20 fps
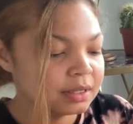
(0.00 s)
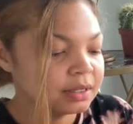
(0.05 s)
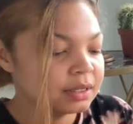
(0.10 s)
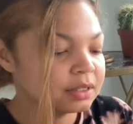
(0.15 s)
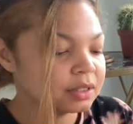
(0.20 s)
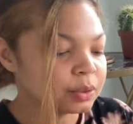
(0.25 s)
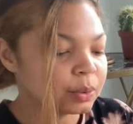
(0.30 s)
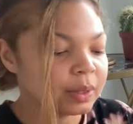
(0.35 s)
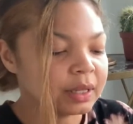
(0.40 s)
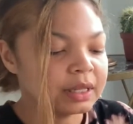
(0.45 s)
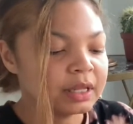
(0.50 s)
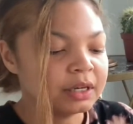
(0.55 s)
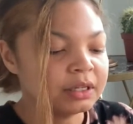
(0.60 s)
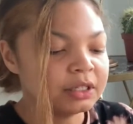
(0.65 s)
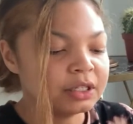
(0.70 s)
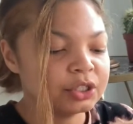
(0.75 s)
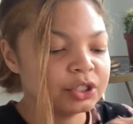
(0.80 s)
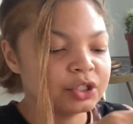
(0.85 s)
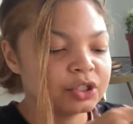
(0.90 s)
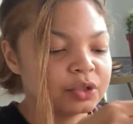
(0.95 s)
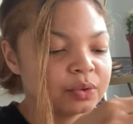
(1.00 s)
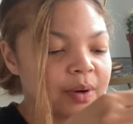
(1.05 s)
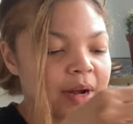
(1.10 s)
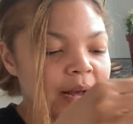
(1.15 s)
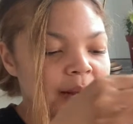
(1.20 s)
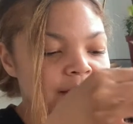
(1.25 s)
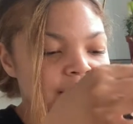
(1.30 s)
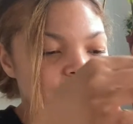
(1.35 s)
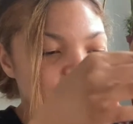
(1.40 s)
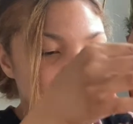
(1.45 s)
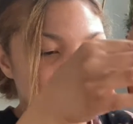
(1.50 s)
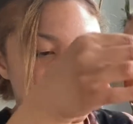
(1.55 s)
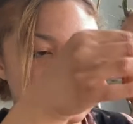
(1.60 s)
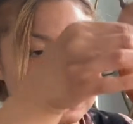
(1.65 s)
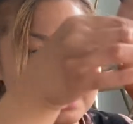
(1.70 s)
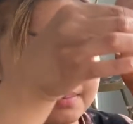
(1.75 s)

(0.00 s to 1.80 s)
So I literally just grabbed a